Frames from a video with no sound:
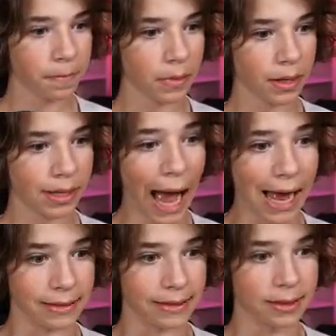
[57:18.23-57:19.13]

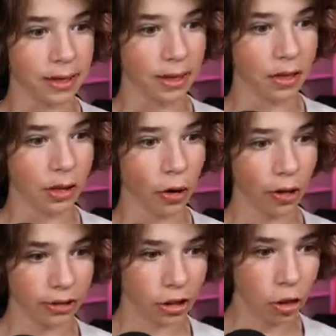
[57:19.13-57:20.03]
Guys, there are
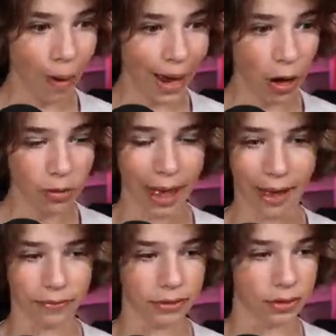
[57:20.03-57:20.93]
two IO left.